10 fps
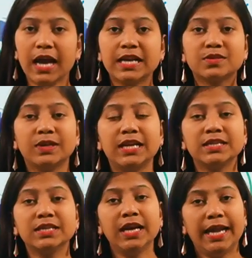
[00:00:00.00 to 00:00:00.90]
as well
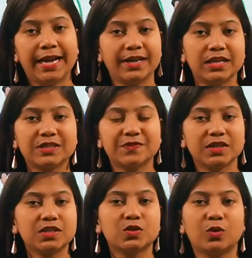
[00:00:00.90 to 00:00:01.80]
as India's
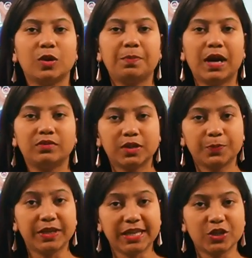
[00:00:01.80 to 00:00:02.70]
first
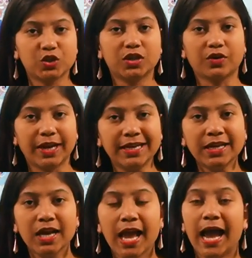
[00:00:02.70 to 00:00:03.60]
solar-powered miniature
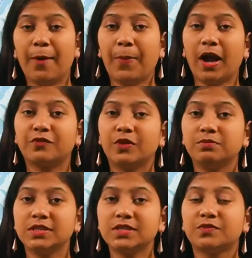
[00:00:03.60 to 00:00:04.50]
train. Apart
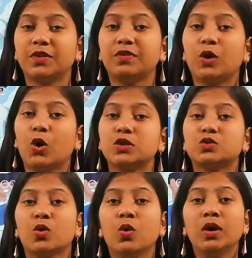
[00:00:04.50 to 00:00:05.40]
from this, we will
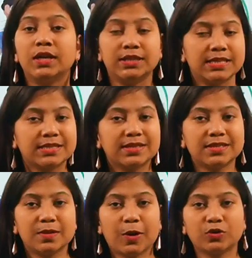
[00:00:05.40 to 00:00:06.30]
also
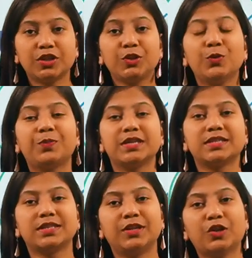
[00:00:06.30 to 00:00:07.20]
discuss about the new
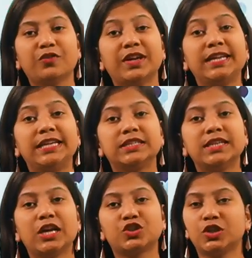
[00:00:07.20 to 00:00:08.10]
president of an
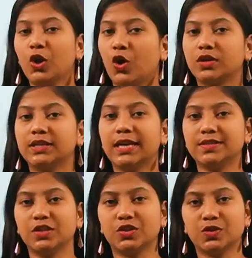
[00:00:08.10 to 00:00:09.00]
international
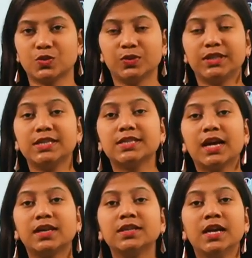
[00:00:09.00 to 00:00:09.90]
organization. So these
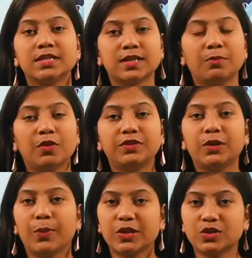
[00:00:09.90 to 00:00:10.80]
are some of
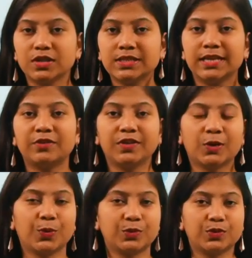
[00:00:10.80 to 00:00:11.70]
the questions that we
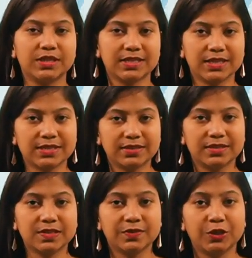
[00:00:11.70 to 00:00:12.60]
are going to discuss
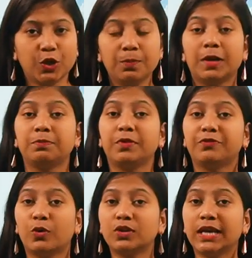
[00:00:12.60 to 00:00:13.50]
in this video. But
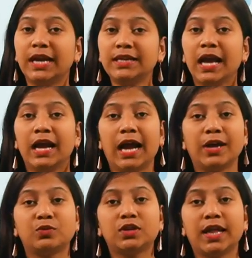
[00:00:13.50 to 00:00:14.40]
before that,
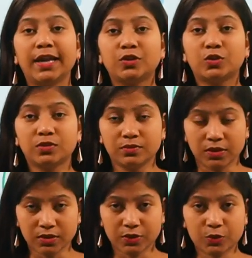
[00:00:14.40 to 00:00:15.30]
I would like
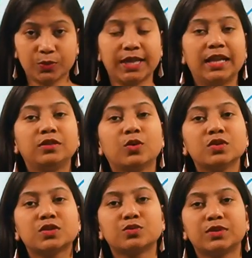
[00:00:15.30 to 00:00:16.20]
Uh, to tell
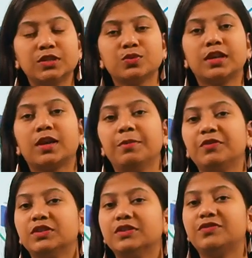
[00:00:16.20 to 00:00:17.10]
those students who are
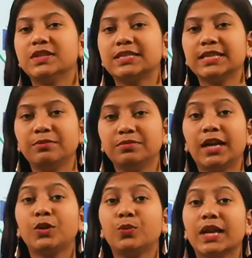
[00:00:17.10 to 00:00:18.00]
coming for the first time
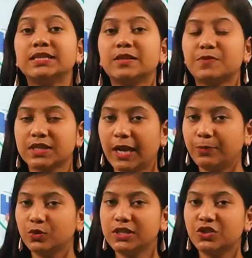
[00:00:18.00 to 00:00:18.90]
that you can subscribe
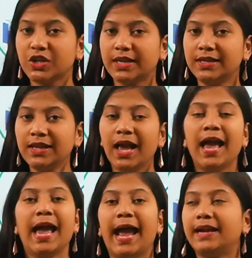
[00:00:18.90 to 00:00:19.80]
to this channel
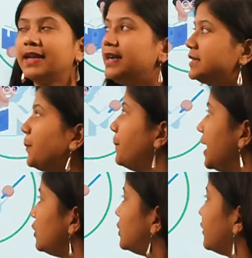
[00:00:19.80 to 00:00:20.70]
and hit the bell